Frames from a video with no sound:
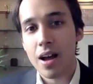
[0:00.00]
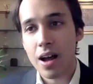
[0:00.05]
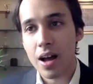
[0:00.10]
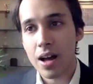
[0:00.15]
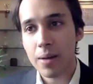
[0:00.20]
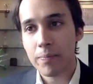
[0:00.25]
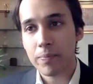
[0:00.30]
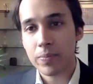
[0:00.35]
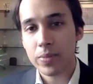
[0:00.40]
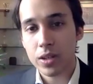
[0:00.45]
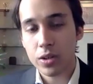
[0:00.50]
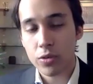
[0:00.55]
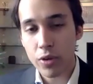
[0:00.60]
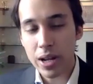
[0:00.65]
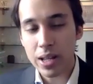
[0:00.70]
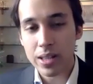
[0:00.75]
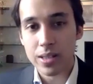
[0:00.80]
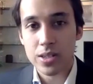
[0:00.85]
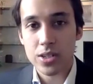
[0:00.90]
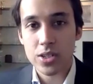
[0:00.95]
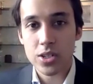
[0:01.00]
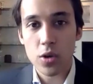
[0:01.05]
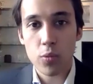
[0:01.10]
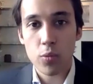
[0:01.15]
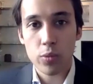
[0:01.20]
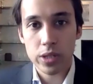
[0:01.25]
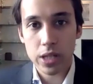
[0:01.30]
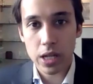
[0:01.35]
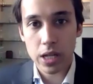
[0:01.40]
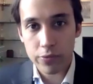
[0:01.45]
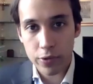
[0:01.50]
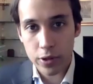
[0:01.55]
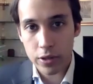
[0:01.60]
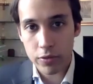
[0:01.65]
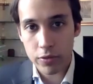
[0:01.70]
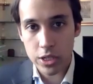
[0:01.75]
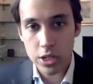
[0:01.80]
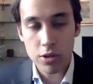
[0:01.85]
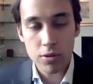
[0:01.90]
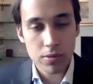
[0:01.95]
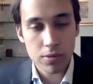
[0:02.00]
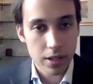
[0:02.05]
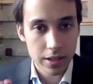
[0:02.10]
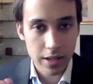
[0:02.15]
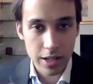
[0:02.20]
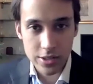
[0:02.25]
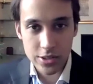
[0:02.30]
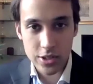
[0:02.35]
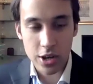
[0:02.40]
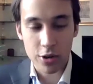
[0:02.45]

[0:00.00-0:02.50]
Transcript: Um, great. So without further ado, let's